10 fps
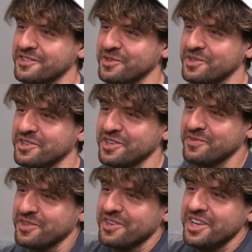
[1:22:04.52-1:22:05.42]
so it's kind
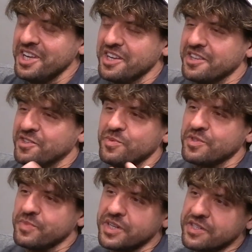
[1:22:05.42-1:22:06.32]
of it's
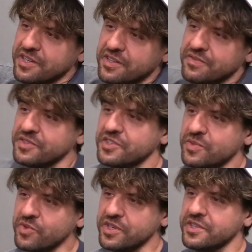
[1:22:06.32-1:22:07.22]
almost meditative in
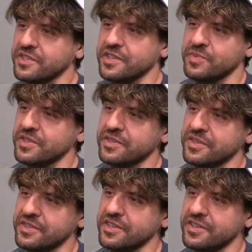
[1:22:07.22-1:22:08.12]
some ways, except
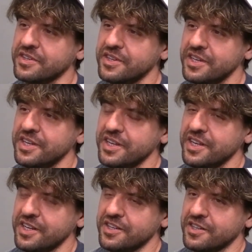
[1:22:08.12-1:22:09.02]
it's not
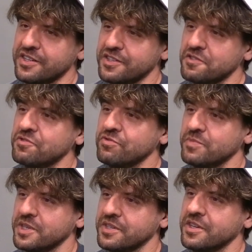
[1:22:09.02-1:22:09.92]
true
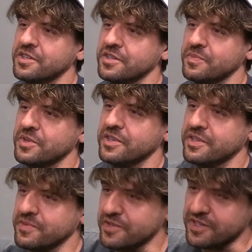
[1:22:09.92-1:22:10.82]
meditation. But
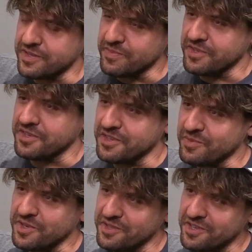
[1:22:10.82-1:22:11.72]
I am
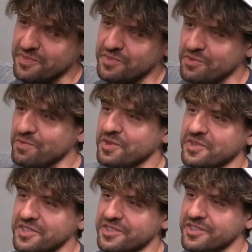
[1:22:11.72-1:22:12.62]
thinking while not
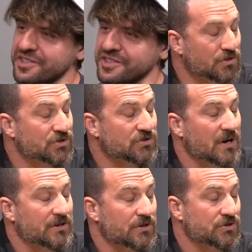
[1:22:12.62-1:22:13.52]
moving. You're
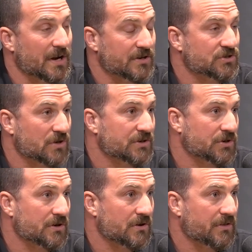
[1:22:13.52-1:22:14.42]
trying to
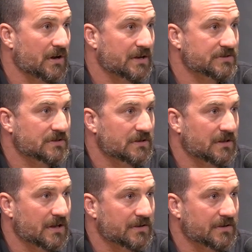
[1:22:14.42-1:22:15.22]
structure your thoughts in